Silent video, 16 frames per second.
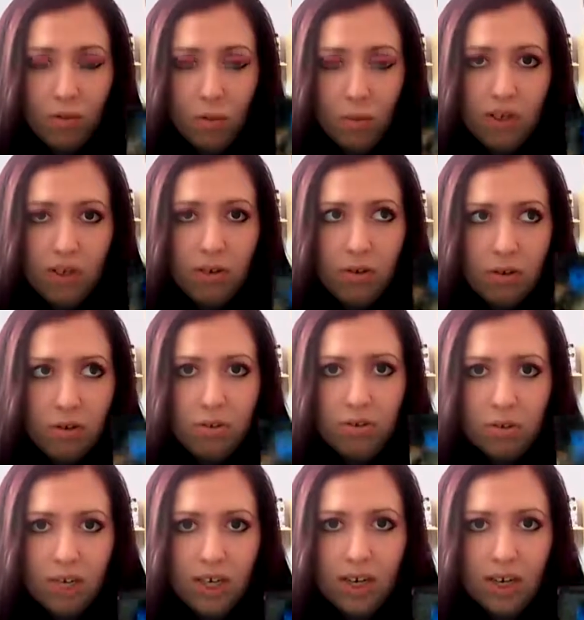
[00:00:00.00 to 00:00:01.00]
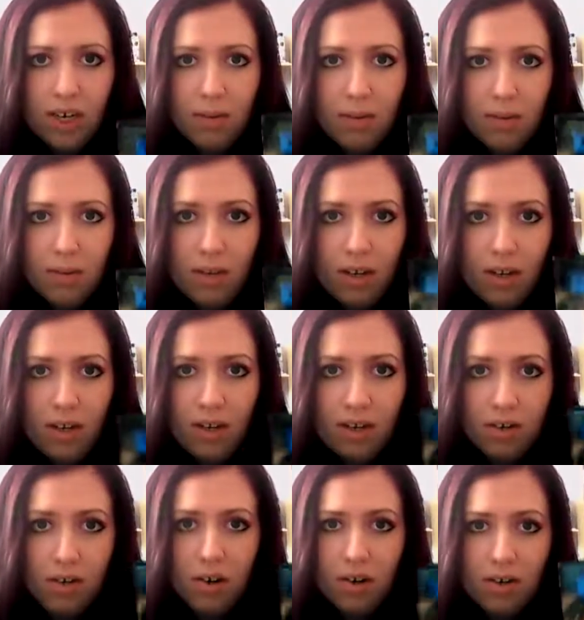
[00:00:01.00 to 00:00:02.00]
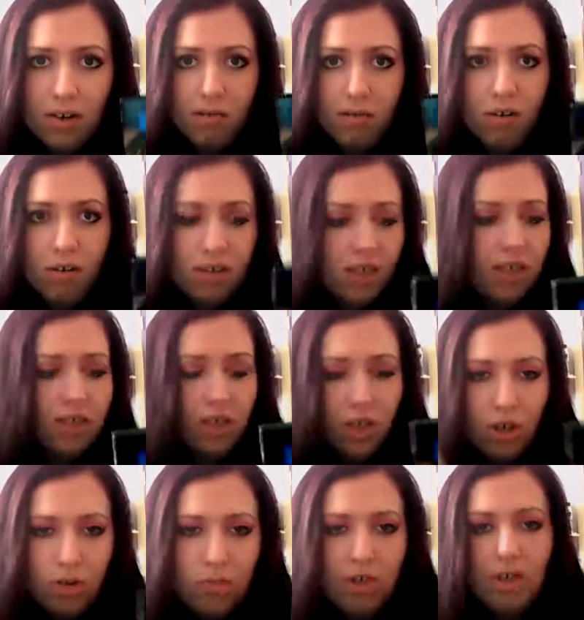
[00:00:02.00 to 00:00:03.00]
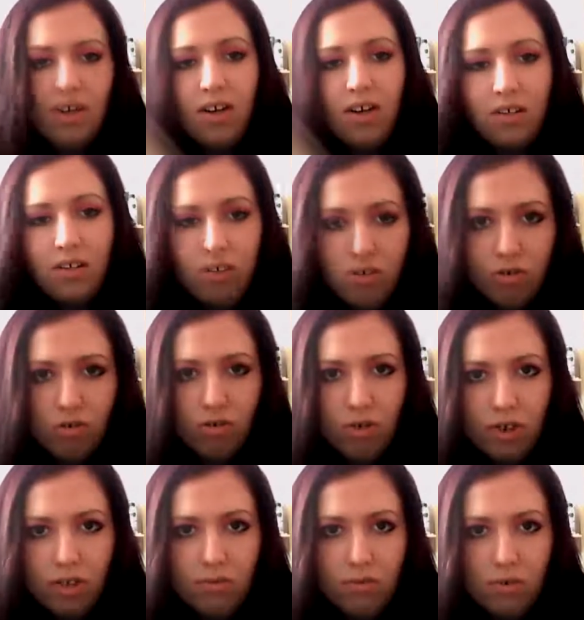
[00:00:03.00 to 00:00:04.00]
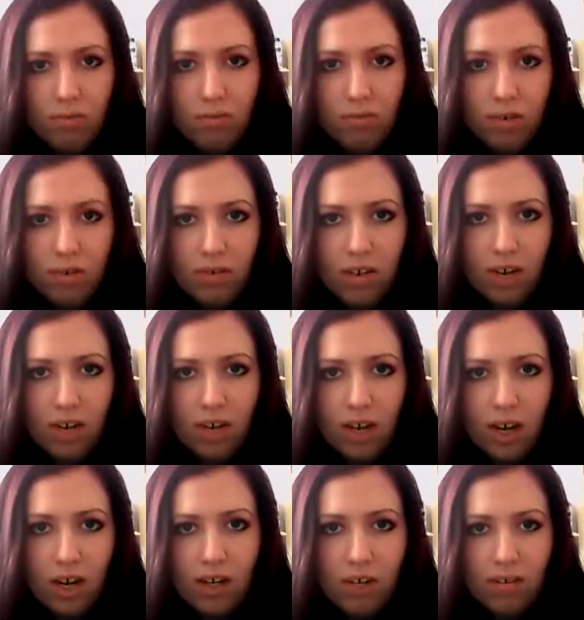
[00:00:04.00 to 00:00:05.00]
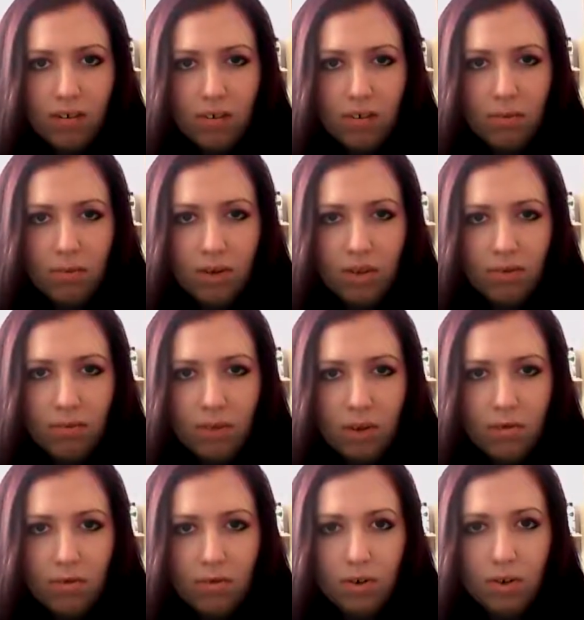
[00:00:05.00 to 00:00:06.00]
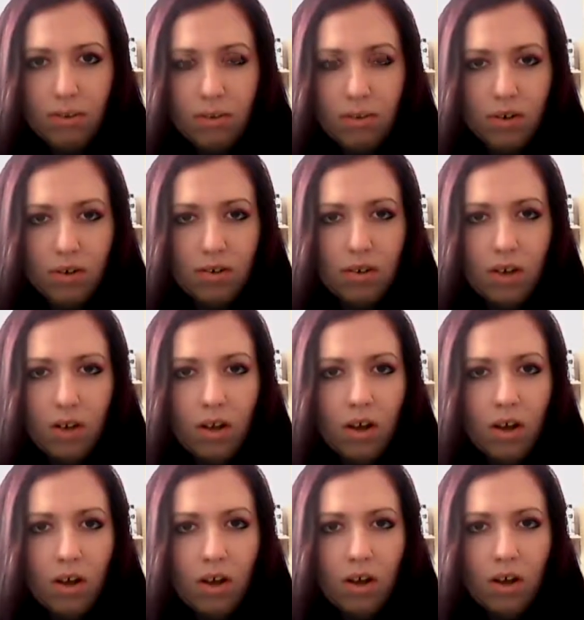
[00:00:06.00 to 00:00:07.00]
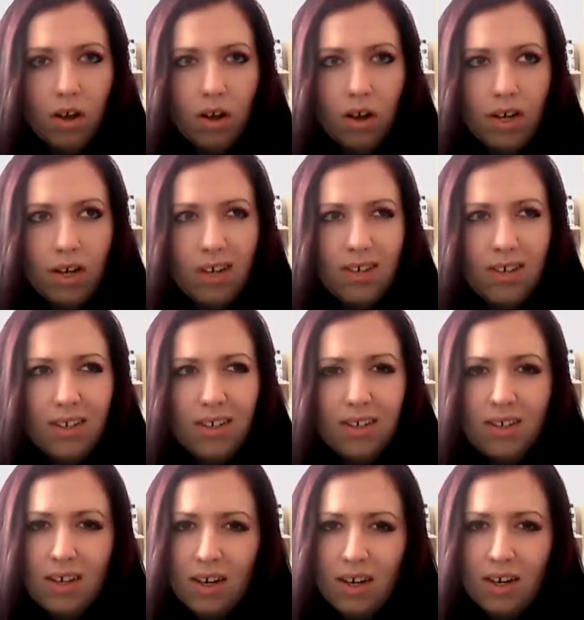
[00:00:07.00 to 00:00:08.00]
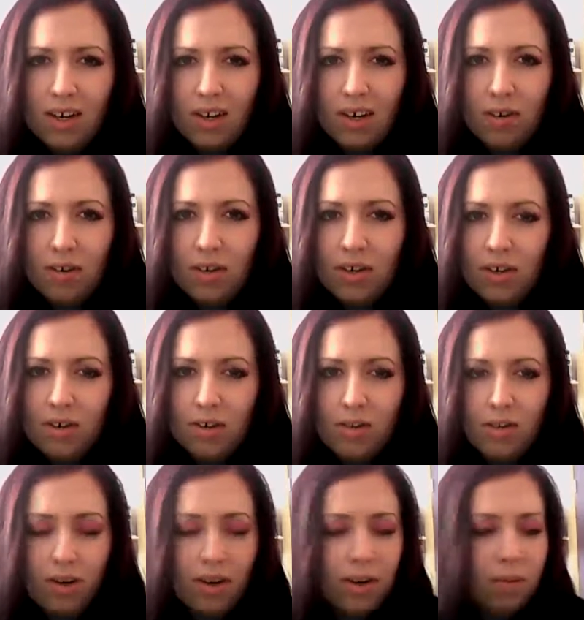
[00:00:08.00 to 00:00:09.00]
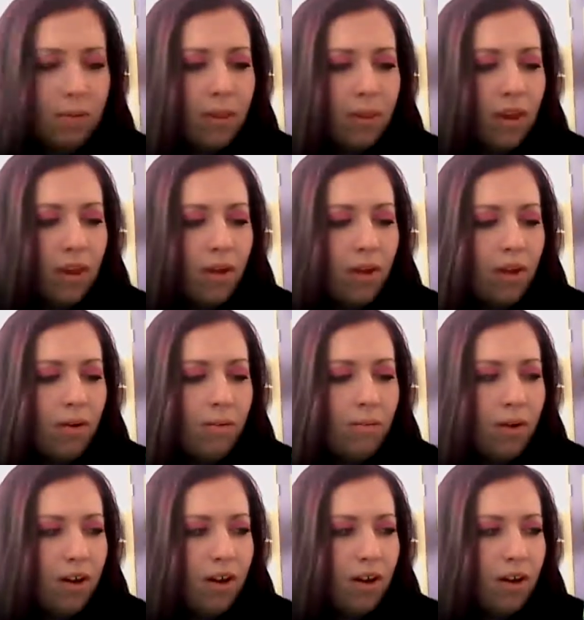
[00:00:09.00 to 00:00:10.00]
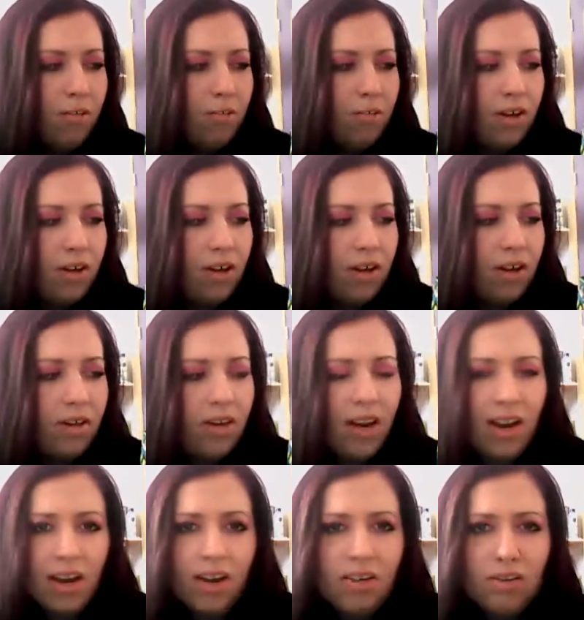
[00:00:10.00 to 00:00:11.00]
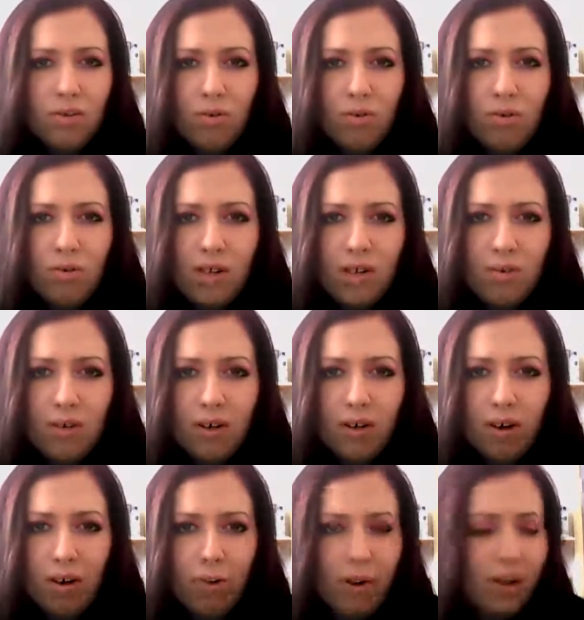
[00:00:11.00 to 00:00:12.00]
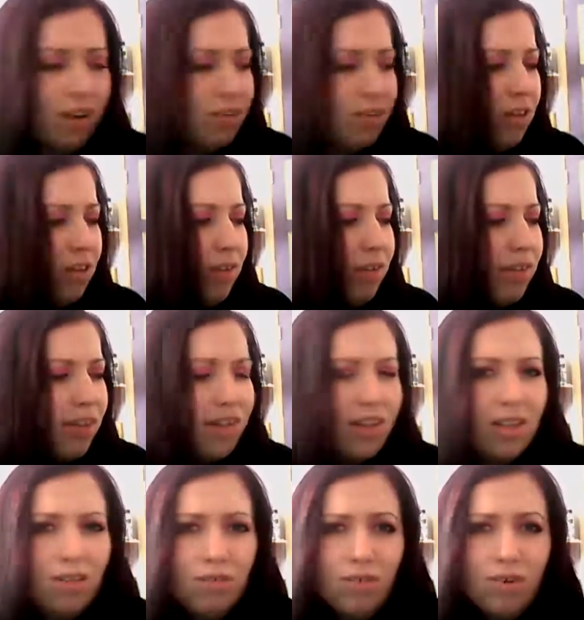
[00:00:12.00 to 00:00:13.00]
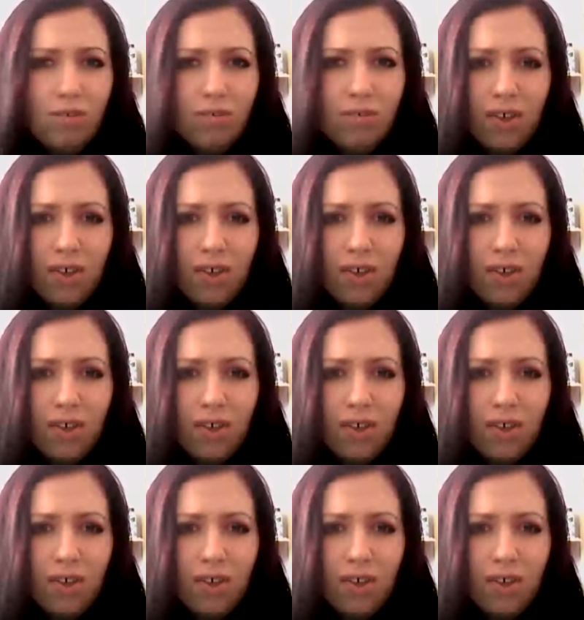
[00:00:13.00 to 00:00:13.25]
When you do see him in his kind of because he is human and then he sort of transforms every now and again. It's like one of those werewolf type things he does it in the day though. I don't know why. But um, yeah, he's called Demon Cop, and I don't even think he's a real